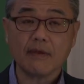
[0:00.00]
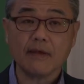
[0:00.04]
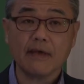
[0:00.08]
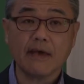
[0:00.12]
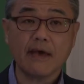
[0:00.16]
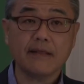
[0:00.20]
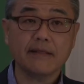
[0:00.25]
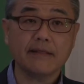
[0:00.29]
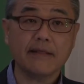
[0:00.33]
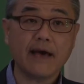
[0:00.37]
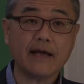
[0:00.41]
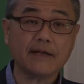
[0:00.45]

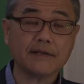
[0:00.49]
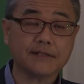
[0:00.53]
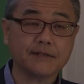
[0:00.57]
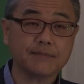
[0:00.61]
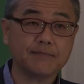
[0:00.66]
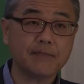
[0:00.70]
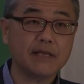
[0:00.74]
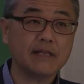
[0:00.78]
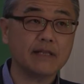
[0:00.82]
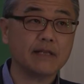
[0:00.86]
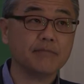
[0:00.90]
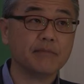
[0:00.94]
and that
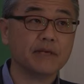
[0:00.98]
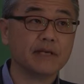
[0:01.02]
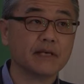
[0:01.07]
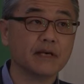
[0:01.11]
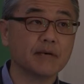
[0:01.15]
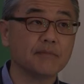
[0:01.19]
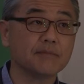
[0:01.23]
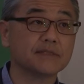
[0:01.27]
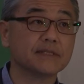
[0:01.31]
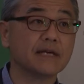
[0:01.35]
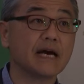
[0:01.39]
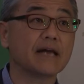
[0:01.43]
spending
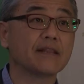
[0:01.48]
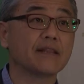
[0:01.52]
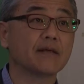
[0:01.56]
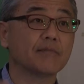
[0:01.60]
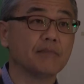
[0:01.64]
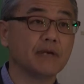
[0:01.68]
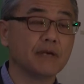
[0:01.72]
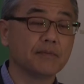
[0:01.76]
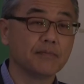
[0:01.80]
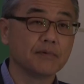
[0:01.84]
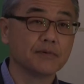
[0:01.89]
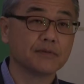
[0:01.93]
becomes other
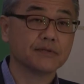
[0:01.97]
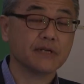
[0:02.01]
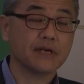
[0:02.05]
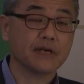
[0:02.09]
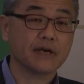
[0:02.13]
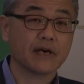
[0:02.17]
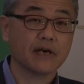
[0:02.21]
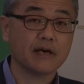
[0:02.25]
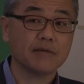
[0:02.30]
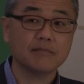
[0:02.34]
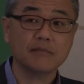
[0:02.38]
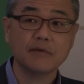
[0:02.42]
people's
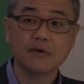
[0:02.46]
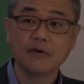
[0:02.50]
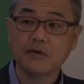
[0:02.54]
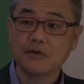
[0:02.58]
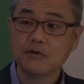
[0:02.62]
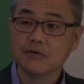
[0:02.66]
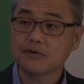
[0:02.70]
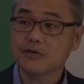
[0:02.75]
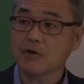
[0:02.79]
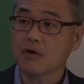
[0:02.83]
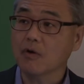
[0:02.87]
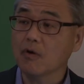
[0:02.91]
income,
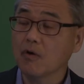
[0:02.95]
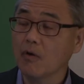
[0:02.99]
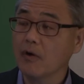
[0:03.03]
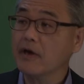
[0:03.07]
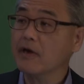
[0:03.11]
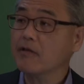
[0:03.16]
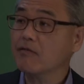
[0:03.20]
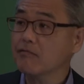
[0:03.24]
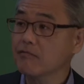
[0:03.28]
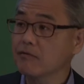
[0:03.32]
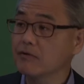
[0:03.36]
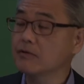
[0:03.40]
so
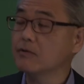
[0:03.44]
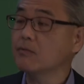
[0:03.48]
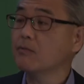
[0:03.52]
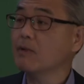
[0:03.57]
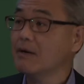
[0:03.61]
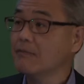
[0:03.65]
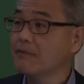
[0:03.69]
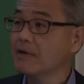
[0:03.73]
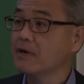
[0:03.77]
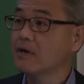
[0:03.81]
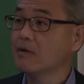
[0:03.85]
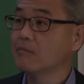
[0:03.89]
going through
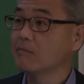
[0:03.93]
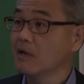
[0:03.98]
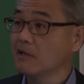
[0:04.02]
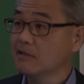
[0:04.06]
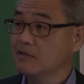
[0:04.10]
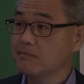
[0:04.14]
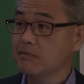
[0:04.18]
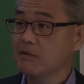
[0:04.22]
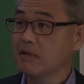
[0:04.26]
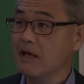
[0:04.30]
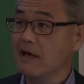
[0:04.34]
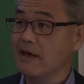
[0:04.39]
what we call
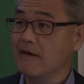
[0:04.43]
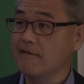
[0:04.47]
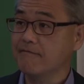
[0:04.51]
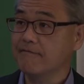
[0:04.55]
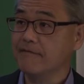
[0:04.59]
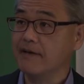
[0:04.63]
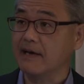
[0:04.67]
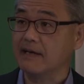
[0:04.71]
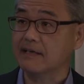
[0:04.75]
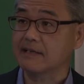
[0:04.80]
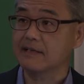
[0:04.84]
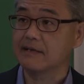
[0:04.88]
multiplier
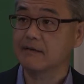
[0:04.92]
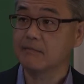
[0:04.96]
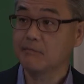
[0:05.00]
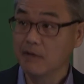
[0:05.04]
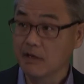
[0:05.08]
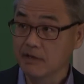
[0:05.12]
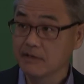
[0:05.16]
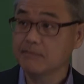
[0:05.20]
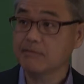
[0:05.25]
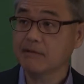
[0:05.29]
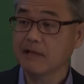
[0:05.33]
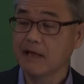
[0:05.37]
effect,
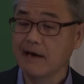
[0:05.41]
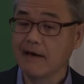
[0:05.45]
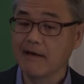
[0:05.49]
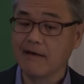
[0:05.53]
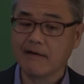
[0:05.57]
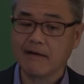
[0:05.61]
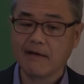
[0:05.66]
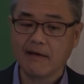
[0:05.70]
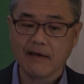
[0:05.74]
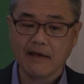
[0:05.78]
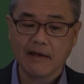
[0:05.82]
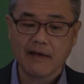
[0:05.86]

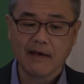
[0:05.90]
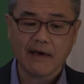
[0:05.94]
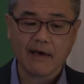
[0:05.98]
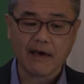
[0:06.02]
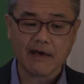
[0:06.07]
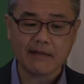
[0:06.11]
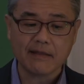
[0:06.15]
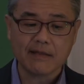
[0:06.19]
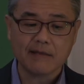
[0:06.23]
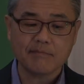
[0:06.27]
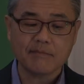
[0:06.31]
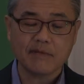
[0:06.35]

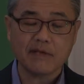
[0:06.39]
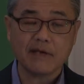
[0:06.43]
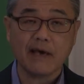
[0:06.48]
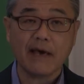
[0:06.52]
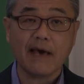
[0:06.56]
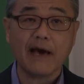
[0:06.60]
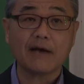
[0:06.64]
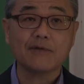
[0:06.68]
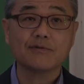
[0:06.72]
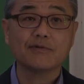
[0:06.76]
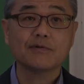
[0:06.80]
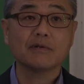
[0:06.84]
and then the
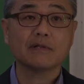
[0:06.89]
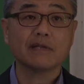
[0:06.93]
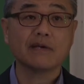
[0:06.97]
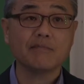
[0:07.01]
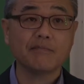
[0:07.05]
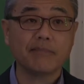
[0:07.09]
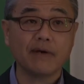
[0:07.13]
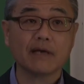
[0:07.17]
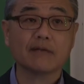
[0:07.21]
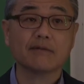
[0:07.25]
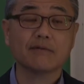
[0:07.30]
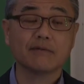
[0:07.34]
actual
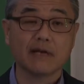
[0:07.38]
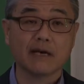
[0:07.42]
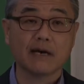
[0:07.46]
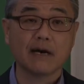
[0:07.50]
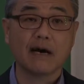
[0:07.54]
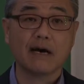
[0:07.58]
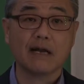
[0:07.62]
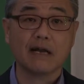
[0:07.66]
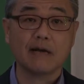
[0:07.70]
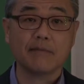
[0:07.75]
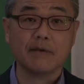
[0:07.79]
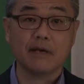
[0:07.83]
impact on the
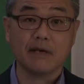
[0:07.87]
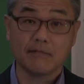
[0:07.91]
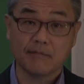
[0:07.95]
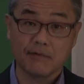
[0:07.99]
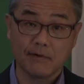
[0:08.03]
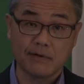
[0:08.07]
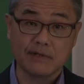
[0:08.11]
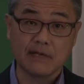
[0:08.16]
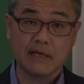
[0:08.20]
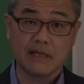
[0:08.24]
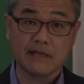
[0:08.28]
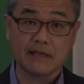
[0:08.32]
economy,
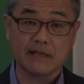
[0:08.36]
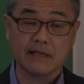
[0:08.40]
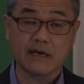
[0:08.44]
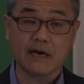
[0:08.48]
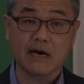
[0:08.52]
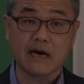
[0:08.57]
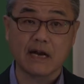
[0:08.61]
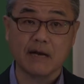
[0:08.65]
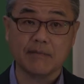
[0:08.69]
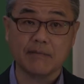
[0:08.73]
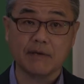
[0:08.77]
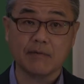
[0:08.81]
Rhode Island
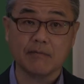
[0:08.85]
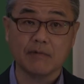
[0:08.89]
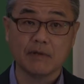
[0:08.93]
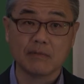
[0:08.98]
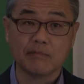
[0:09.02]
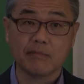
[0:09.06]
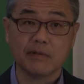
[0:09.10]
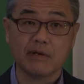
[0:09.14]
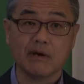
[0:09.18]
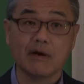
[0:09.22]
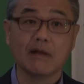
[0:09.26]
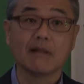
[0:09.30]
economy, will
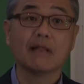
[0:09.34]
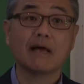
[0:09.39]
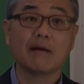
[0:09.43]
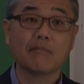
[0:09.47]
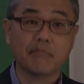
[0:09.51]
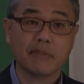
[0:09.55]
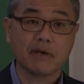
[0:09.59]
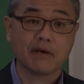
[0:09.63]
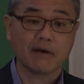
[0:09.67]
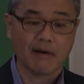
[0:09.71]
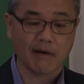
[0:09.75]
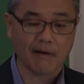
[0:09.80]
be a lot
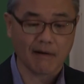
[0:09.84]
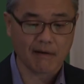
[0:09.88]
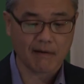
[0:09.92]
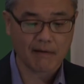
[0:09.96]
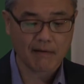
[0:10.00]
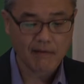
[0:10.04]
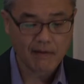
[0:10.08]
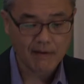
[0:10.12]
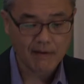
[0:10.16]
bigger.